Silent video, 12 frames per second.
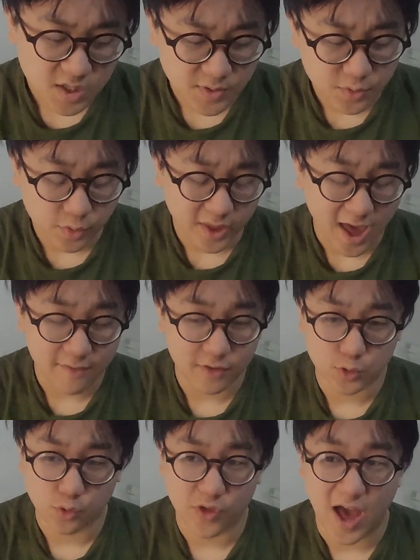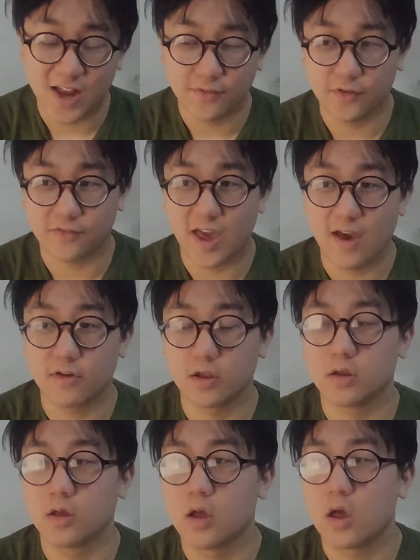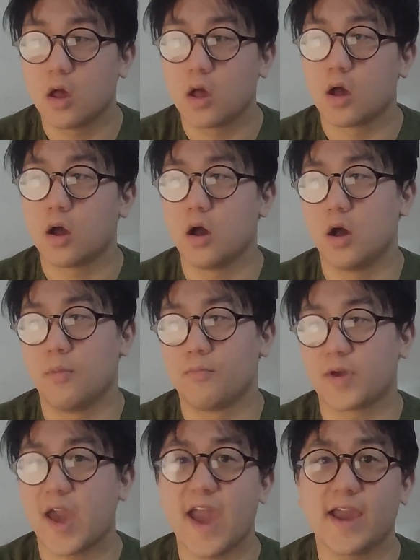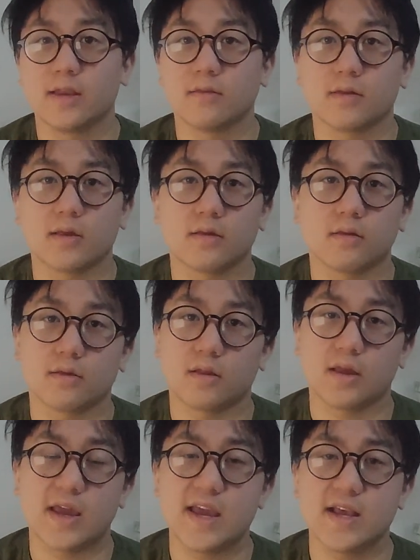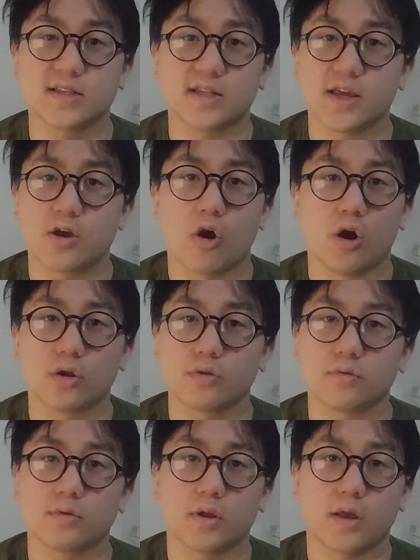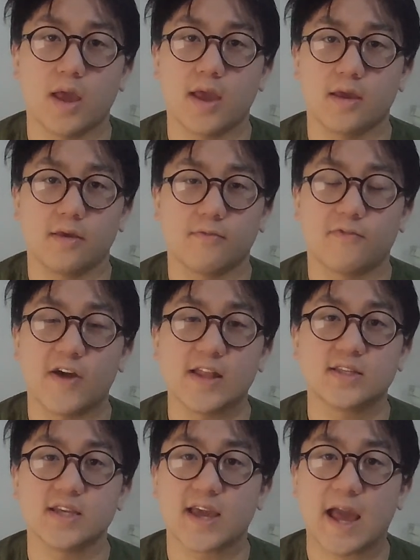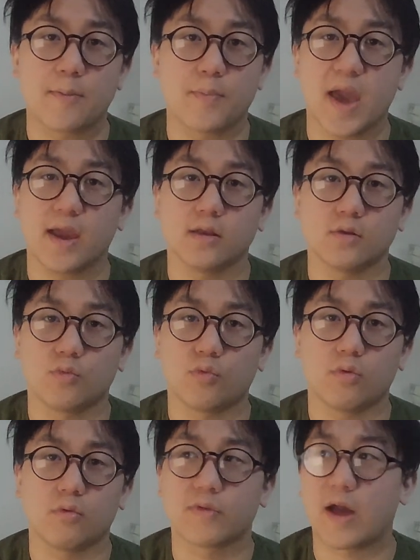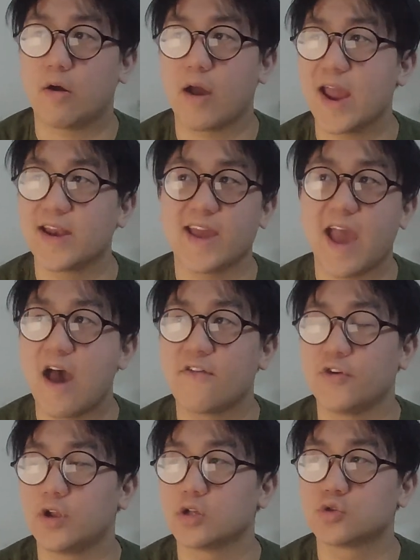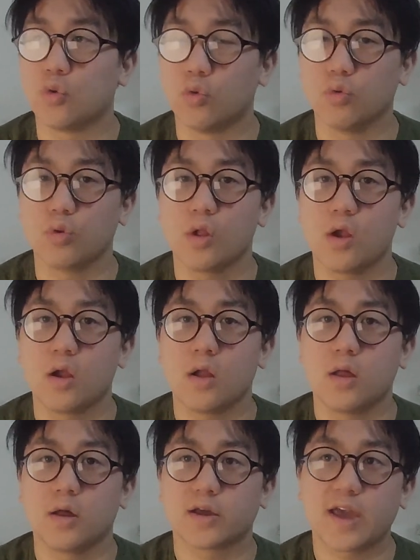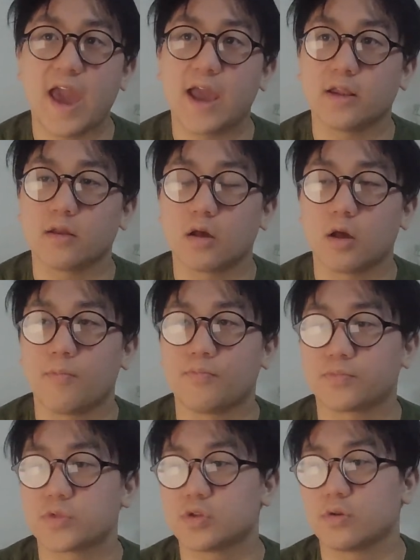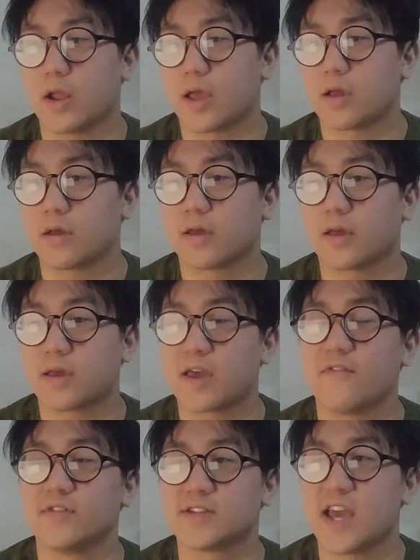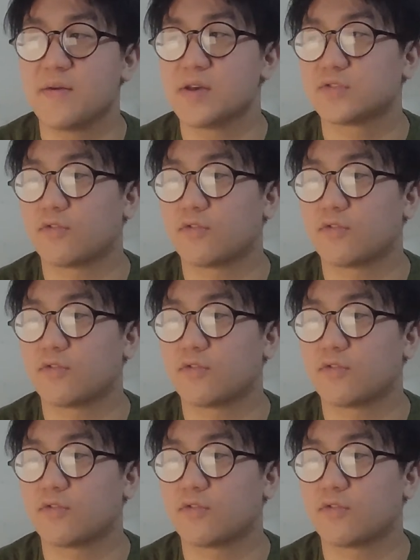especially with Kevin as well. The advent of Kevin, um, Kane easily got a Fenty campaign without any effort at all. Kane, um, so like Kevin's gay best